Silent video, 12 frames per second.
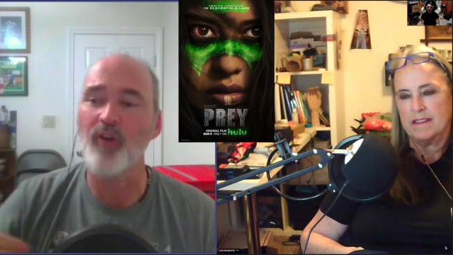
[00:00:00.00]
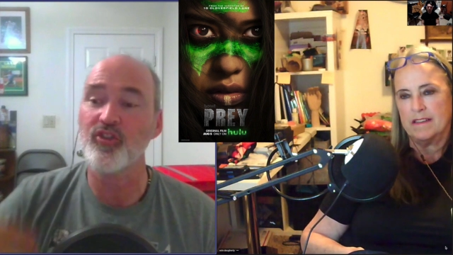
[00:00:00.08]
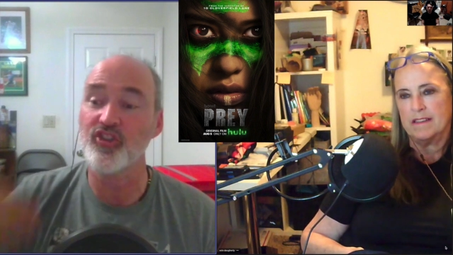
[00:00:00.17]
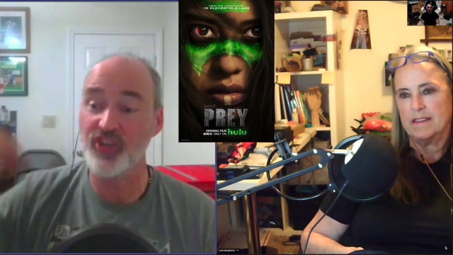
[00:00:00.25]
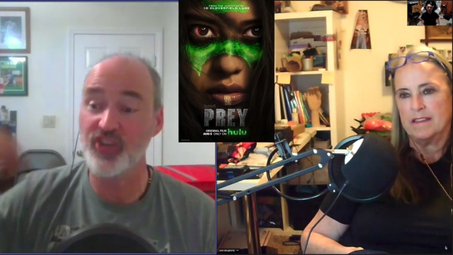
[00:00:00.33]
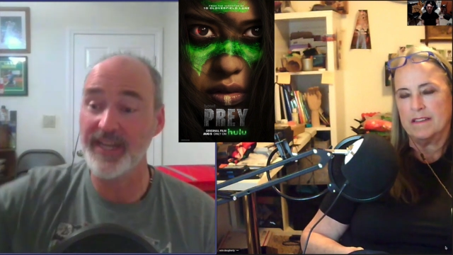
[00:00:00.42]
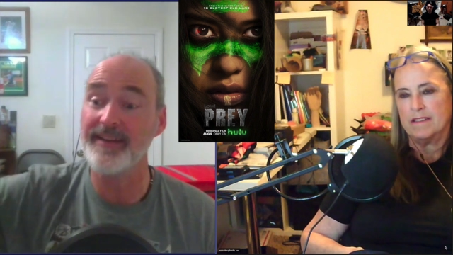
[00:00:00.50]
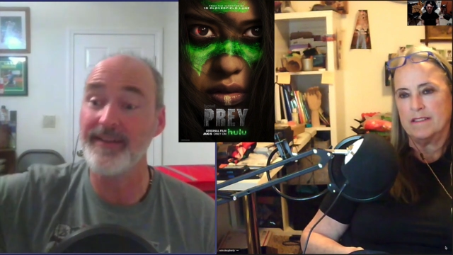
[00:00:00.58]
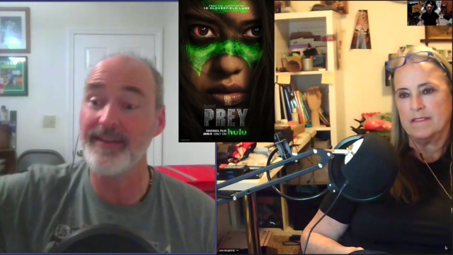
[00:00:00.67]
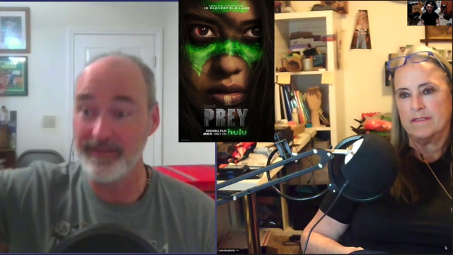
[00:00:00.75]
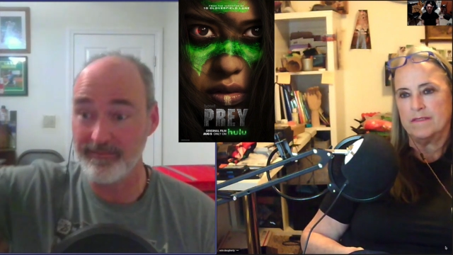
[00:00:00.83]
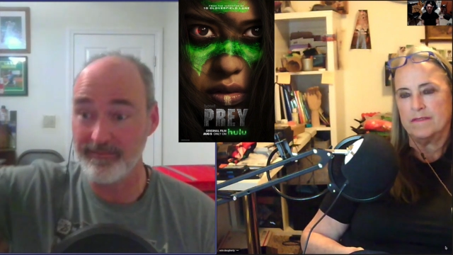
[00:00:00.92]
Speaker 1: how
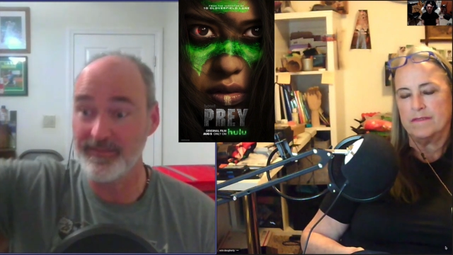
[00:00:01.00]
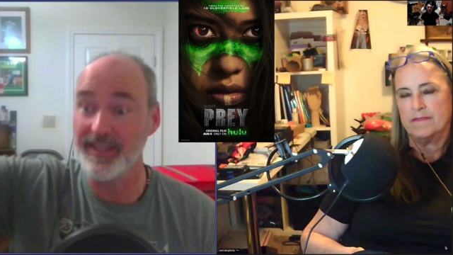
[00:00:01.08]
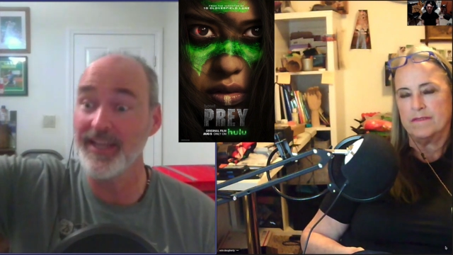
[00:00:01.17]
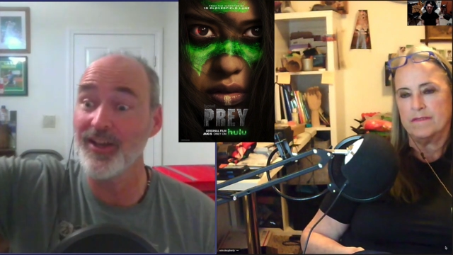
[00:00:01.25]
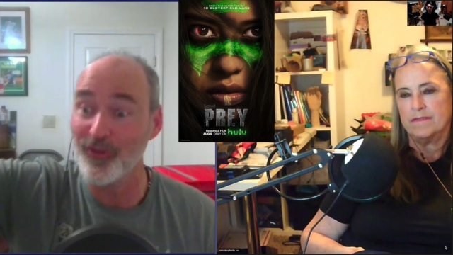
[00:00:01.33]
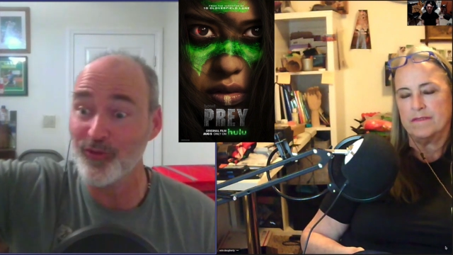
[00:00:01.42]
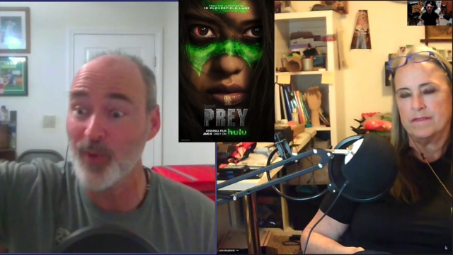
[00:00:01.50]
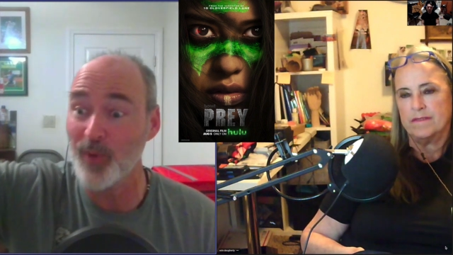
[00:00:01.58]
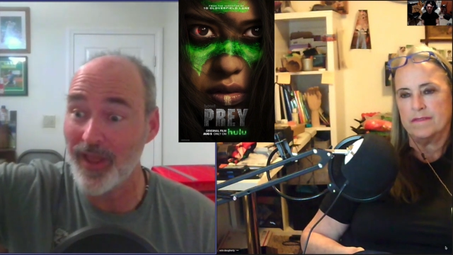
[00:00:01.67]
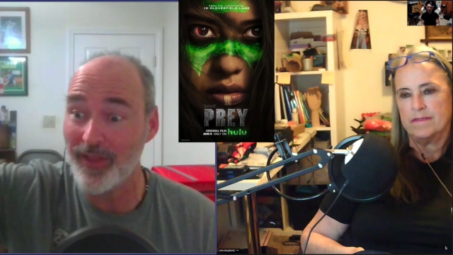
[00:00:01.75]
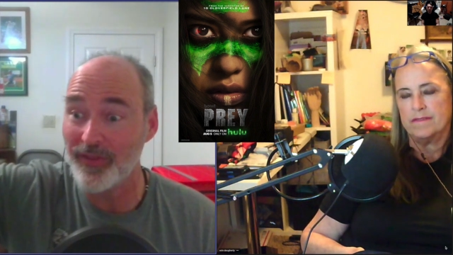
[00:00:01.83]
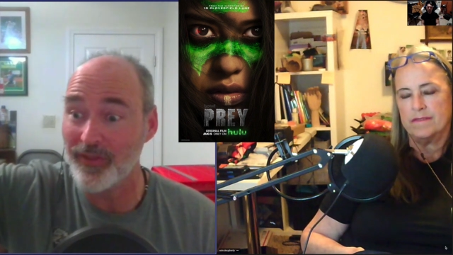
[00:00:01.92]
she deals
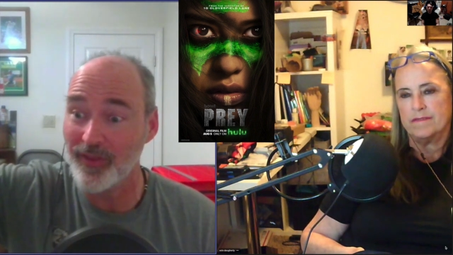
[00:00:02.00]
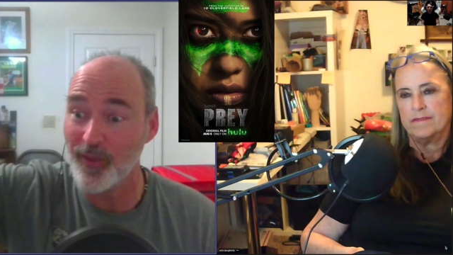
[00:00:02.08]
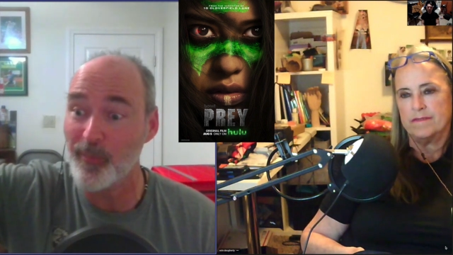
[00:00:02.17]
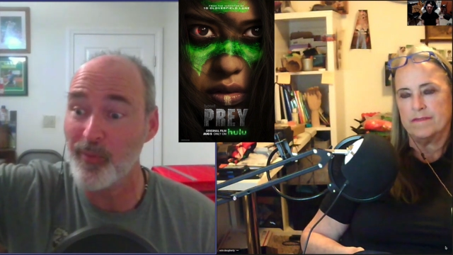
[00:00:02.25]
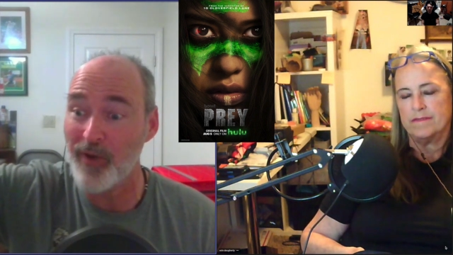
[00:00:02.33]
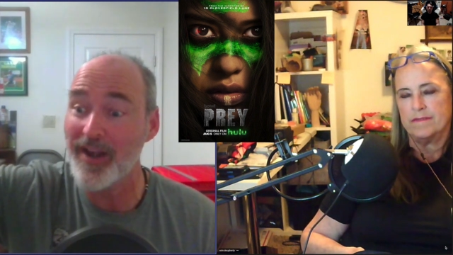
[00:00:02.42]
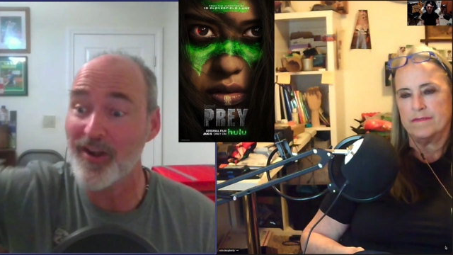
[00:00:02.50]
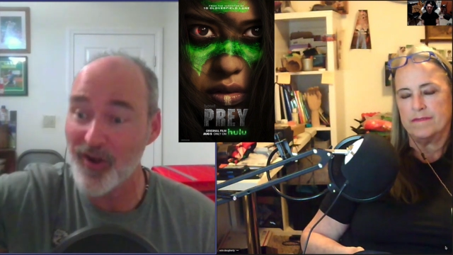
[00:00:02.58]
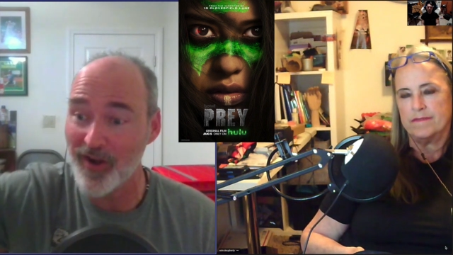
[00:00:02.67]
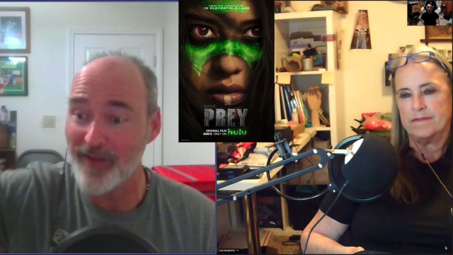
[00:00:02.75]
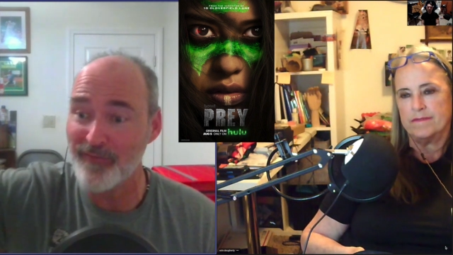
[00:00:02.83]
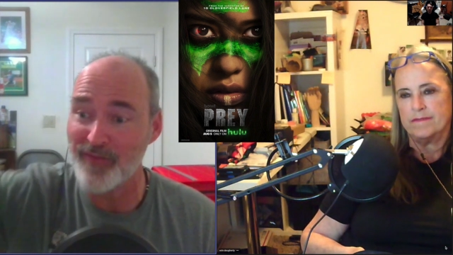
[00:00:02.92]
with the
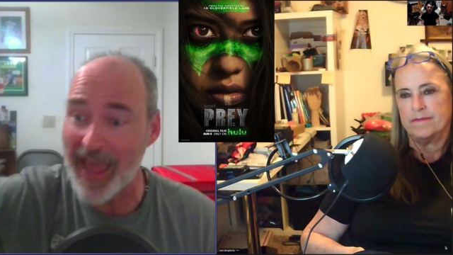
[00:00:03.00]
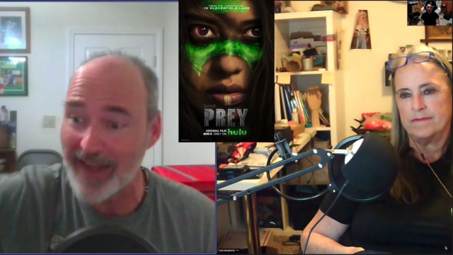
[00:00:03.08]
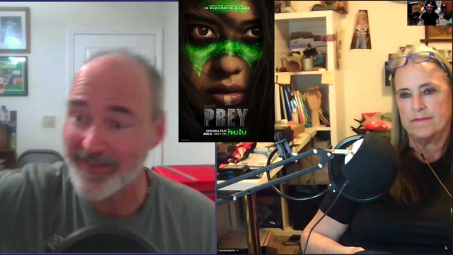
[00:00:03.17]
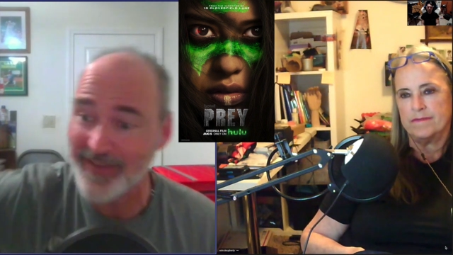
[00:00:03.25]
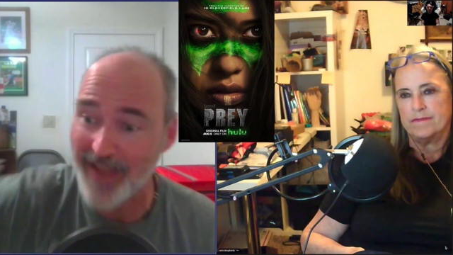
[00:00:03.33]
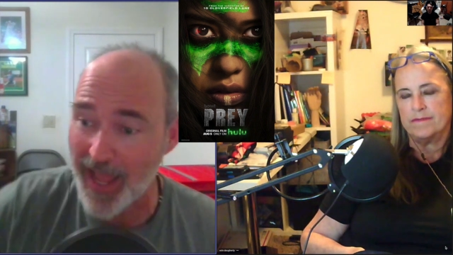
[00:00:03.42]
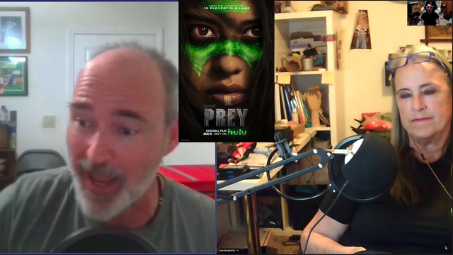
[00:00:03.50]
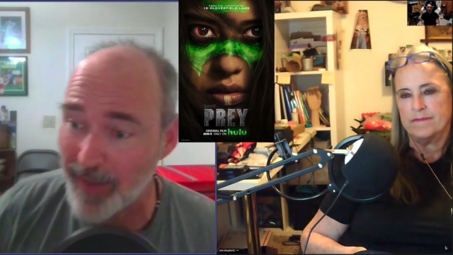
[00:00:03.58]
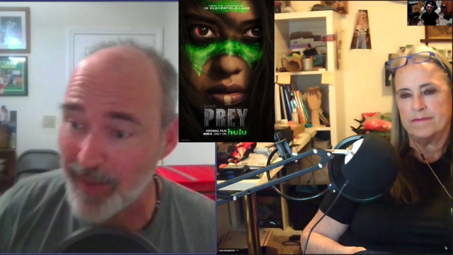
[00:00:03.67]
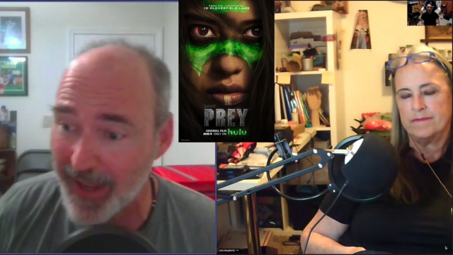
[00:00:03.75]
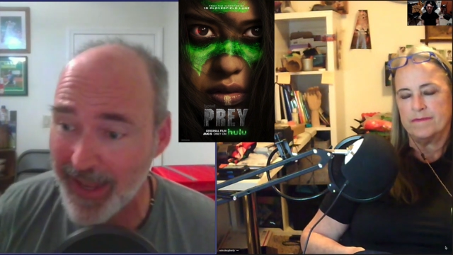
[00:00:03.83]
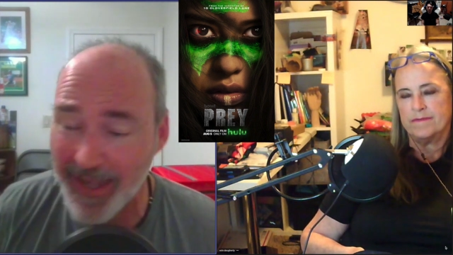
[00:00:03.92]
predator of that
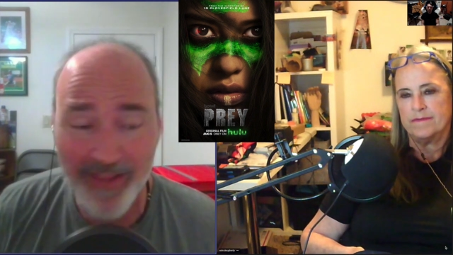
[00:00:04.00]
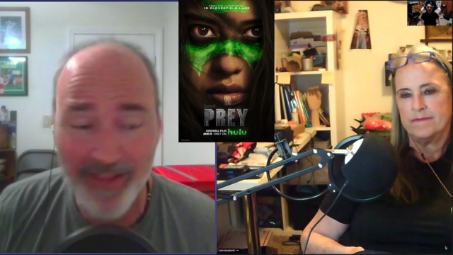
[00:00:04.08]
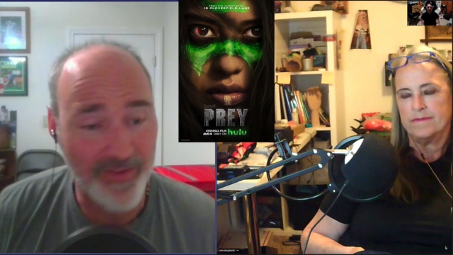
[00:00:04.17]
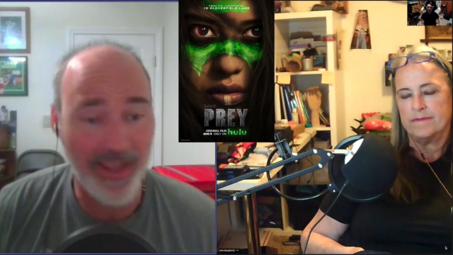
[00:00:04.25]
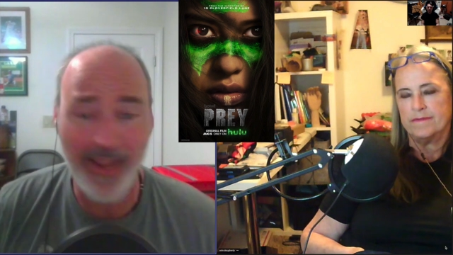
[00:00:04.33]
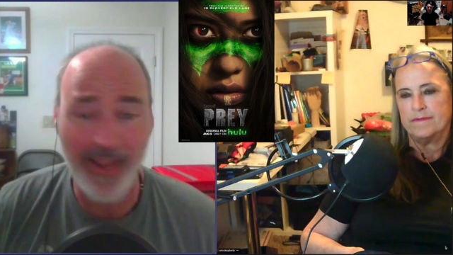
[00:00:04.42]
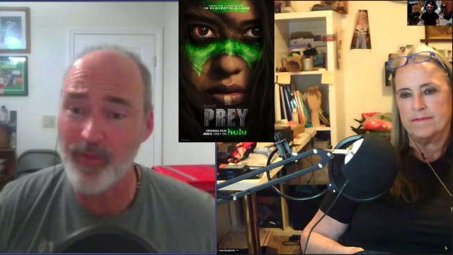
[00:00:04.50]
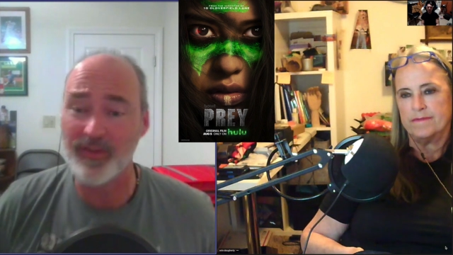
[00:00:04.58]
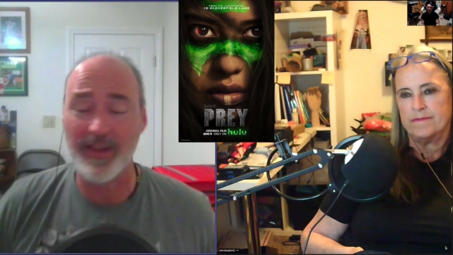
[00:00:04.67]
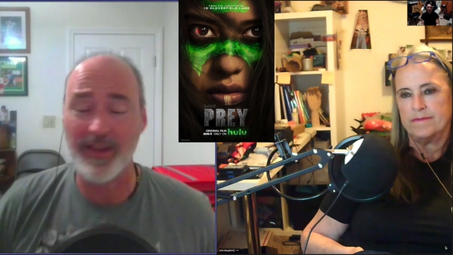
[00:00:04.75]
time. It is, it